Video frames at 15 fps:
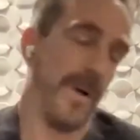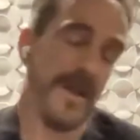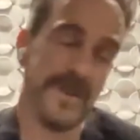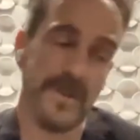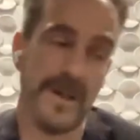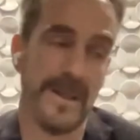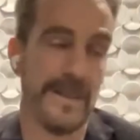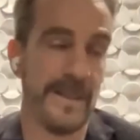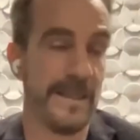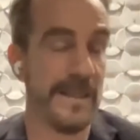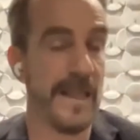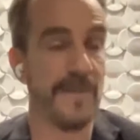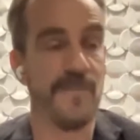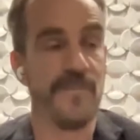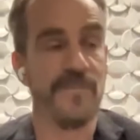So I think that
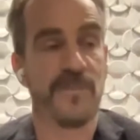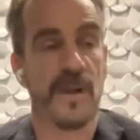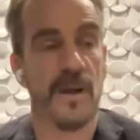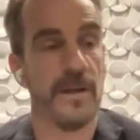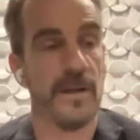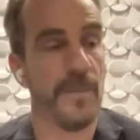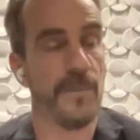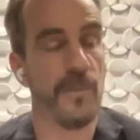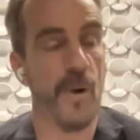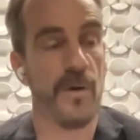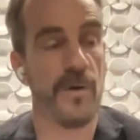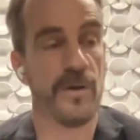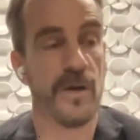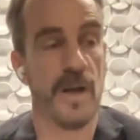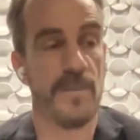a, a broader
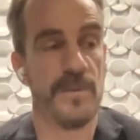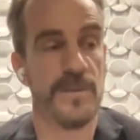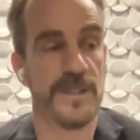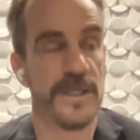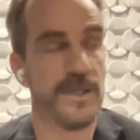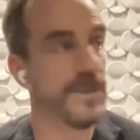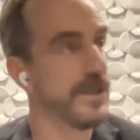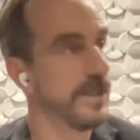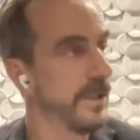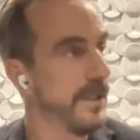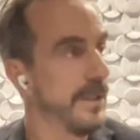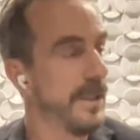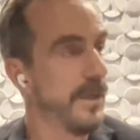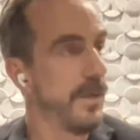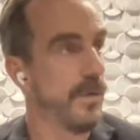conversation,
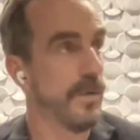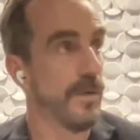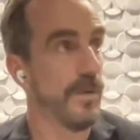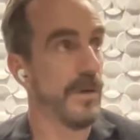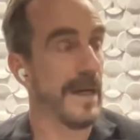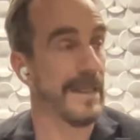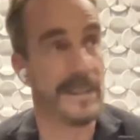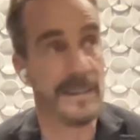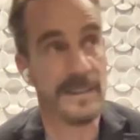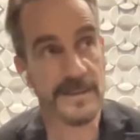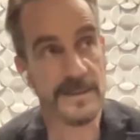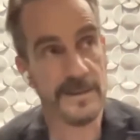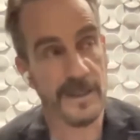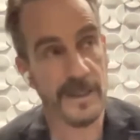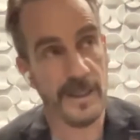or or at least
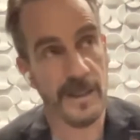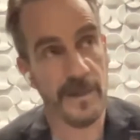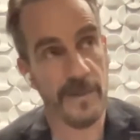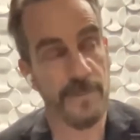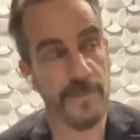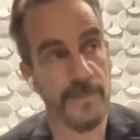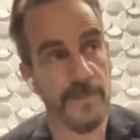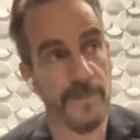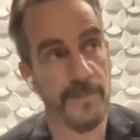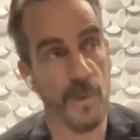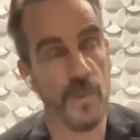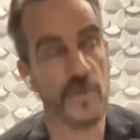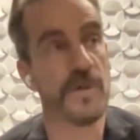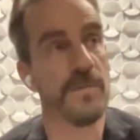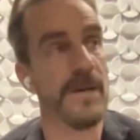uh,
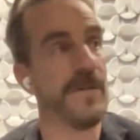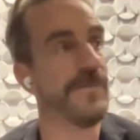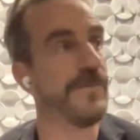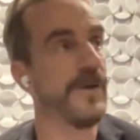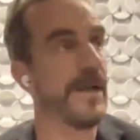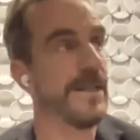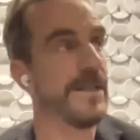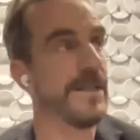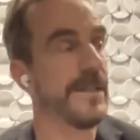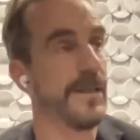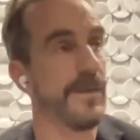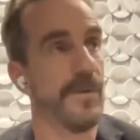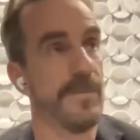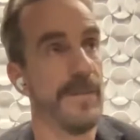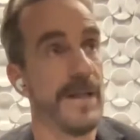most of my friends here
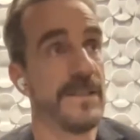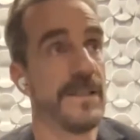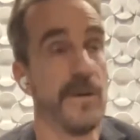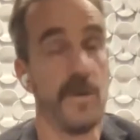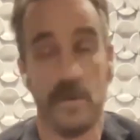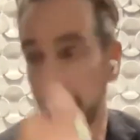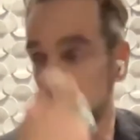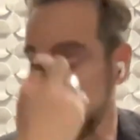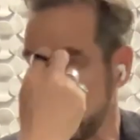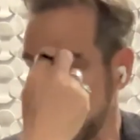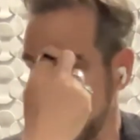in Mexico, they're